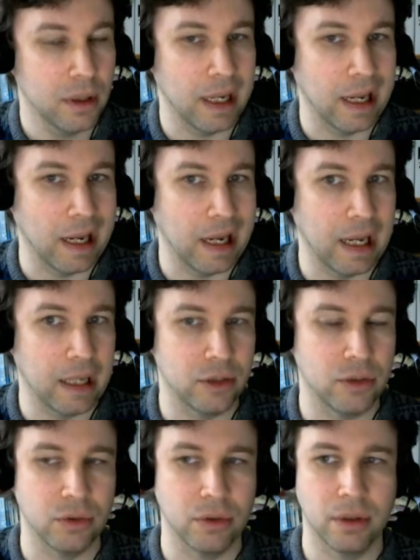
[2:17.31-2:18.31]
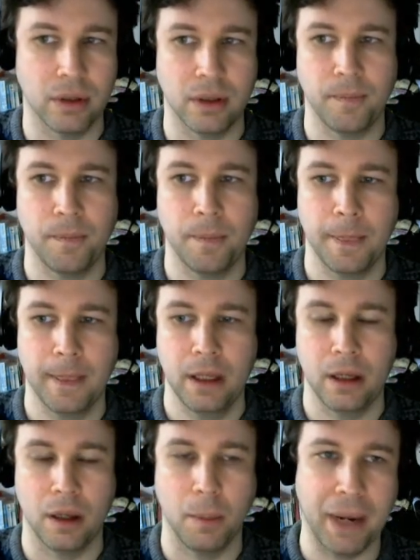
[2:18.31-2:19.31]
and your
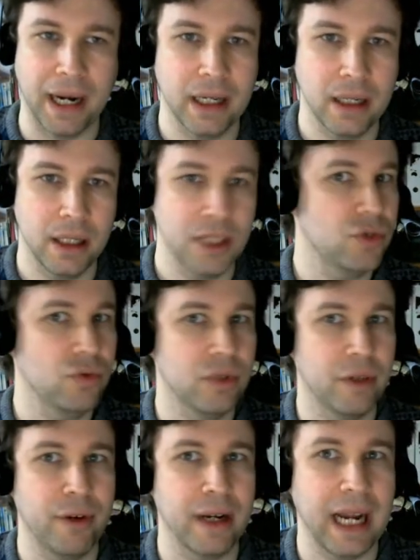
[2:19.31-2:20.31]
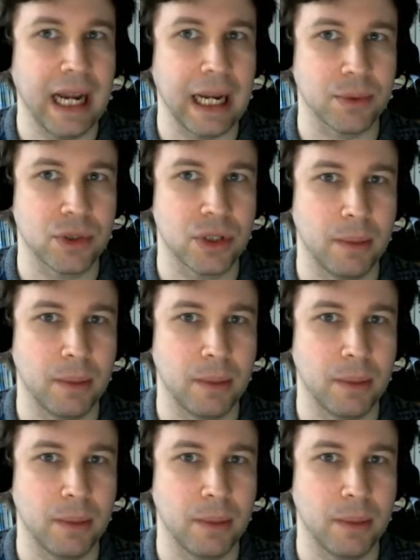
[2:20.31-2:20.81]
backend, as two different apps.